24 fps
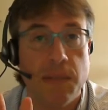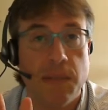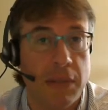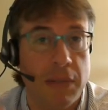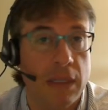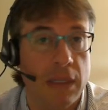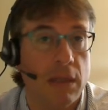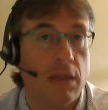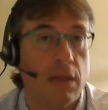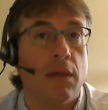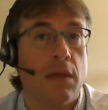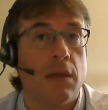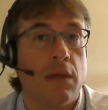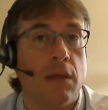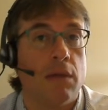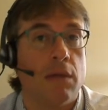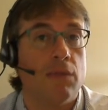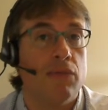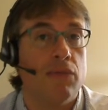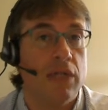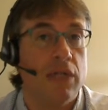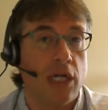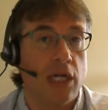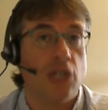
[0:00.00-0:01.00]
bill
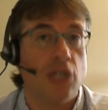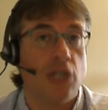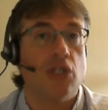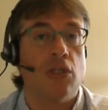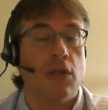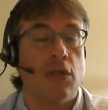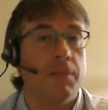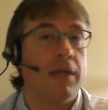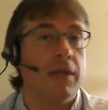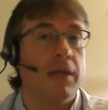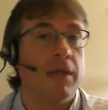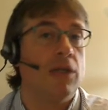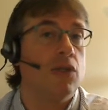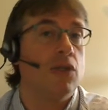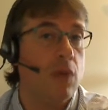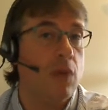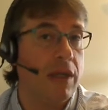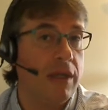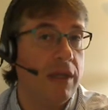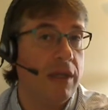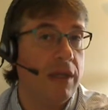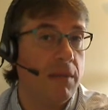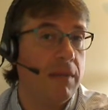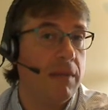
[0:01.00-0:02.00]
reduction compared to
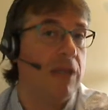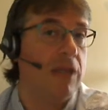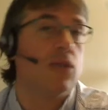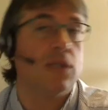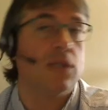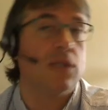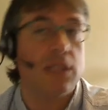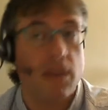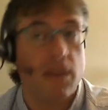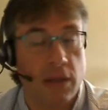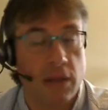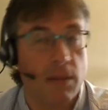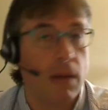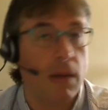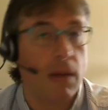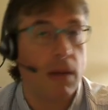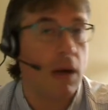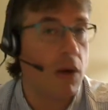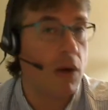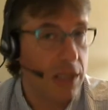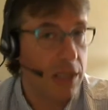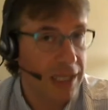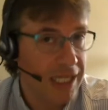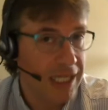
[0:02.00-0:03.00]
what they measured. Some of them
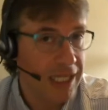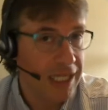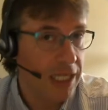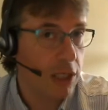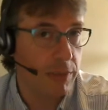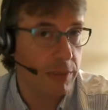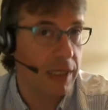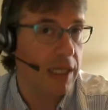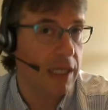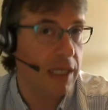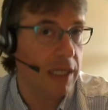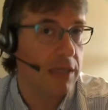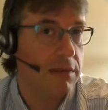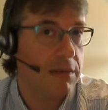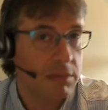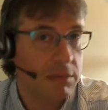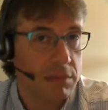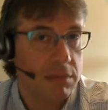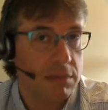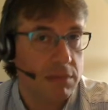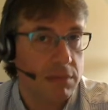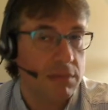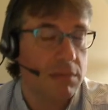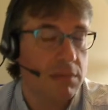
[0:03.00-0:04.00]
are a little bit
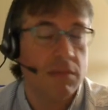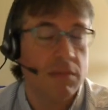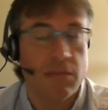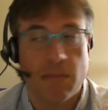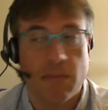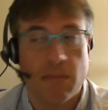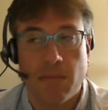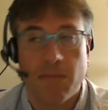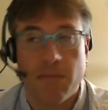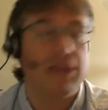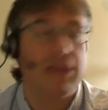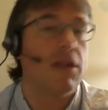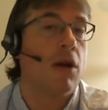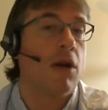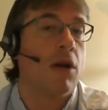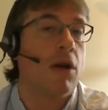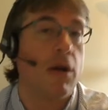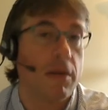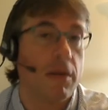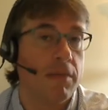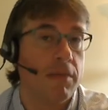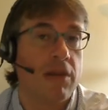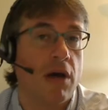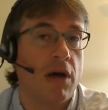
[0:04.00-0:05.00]

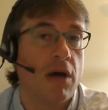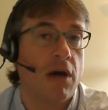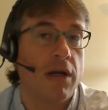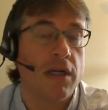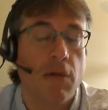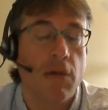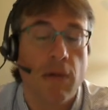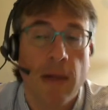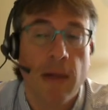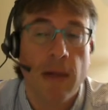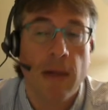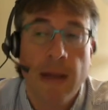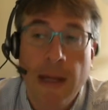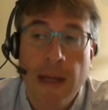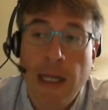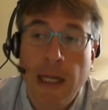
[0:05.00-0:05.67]
methodical.